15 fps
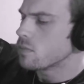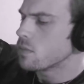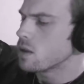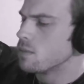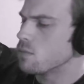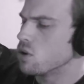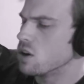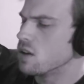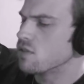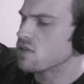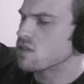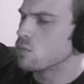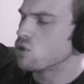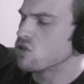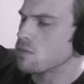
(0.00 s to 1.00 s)
but if
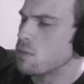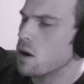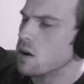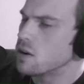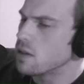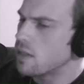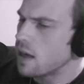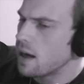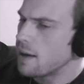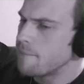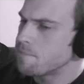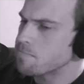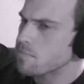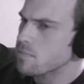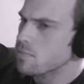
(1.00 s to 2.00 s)
someone's a part of that,
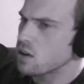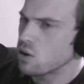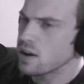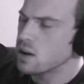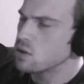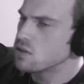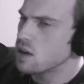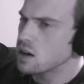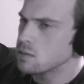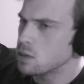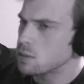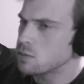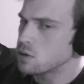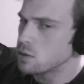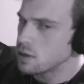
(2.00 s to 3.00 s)
here I go talking
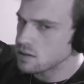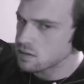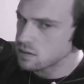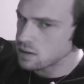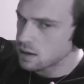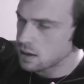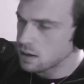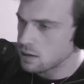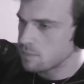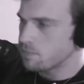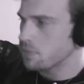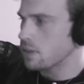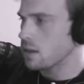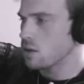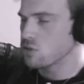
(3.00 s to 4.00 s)
about pro wrestling
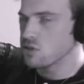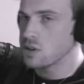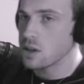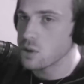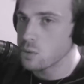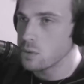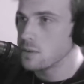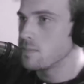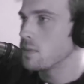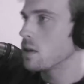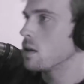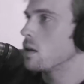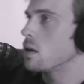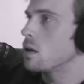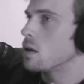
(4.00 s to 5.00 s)
again. Here's another one.
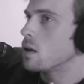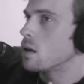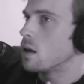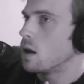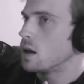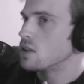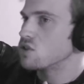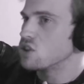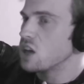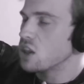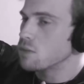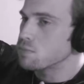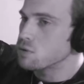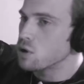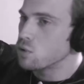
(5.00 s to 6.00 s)
Here's
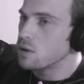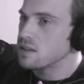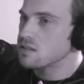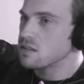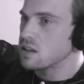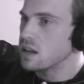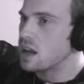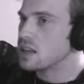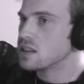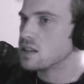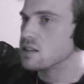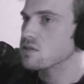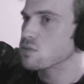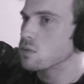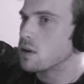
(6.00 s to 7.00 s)
another pro wrestling
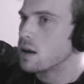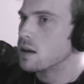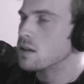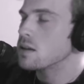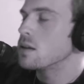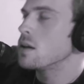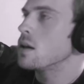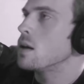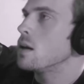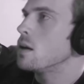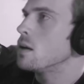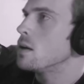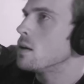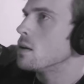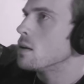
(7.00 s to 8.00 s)
atheist rant.
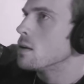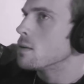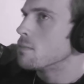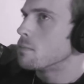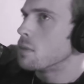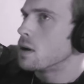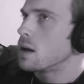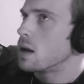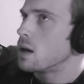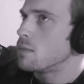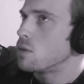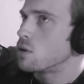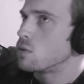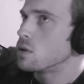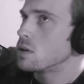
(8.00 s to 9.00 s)

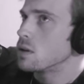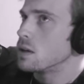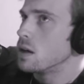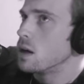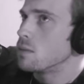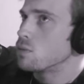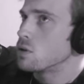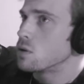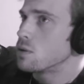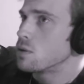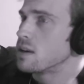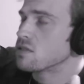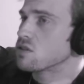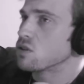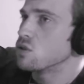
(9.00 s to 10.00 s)
But really, pro
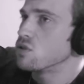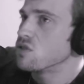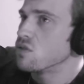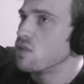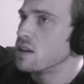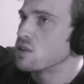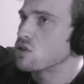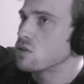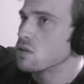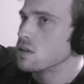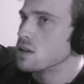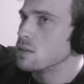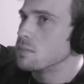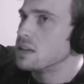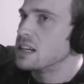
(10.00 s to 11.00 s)
wrestlers
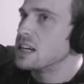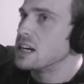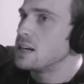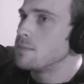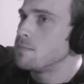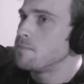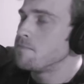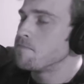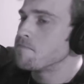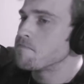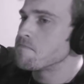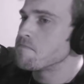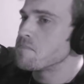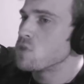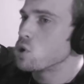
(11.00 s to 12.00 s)
eventually become
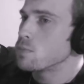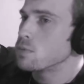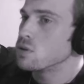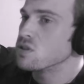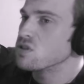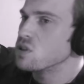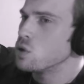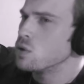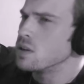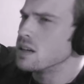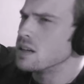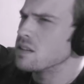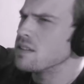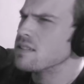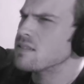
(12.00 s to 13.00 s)
their persona,
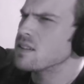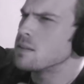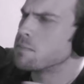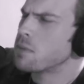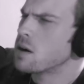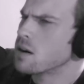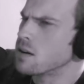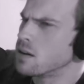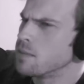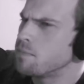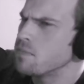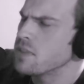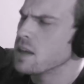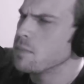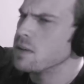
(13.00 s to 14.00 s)
at least in part.
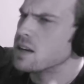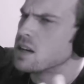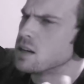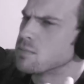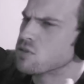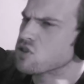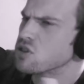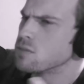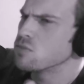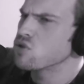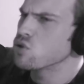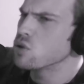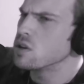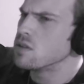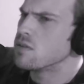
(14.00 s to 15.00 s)
They become some
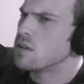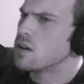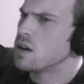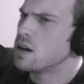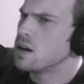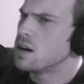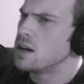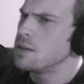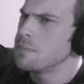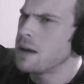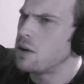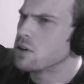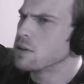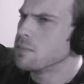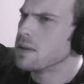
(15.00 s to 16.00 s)
sort of
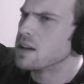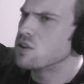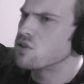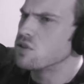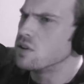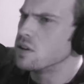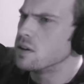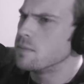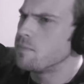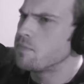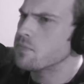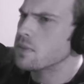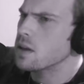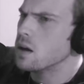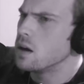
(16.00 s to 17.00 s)
amalgamation
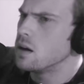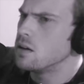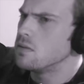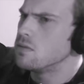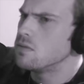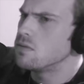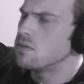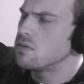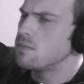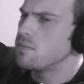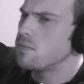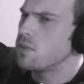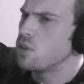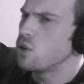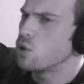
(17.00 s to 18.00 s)
of
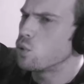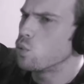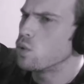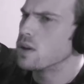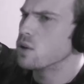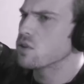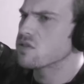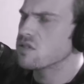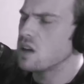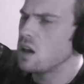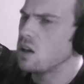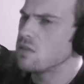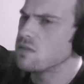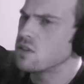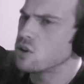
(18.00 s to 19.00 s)
their real
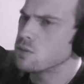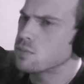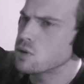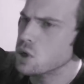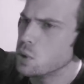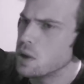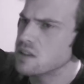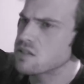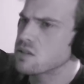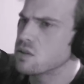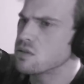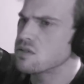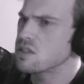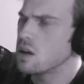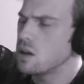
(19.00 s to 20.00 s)
self and their pro
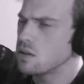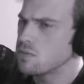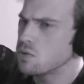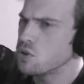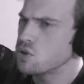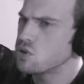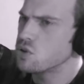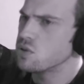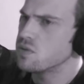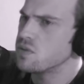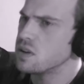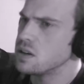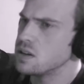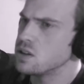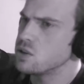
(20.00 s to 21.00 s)
wrestler self, and the two
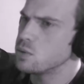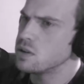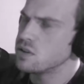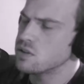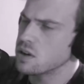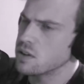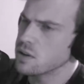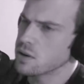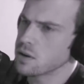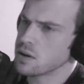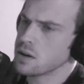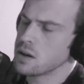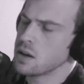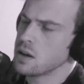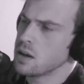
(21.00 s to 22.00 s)
feed into each other,
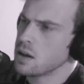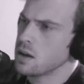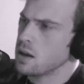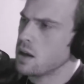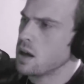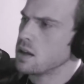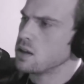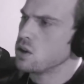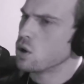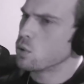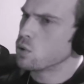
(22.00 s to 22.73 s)
and you don't